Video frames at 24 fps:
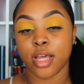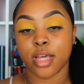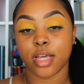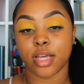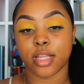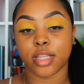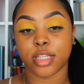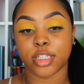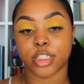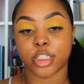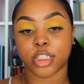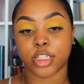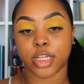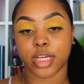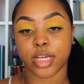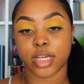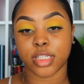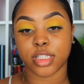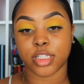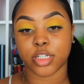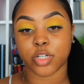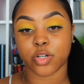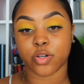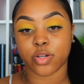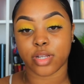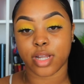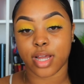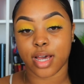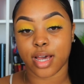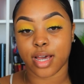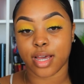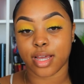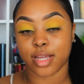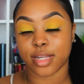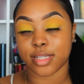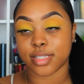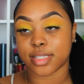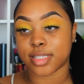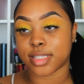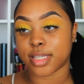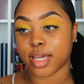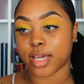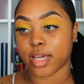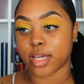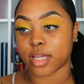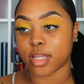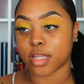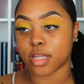in the shade 09
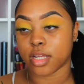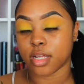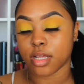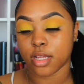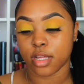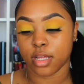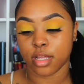Tan.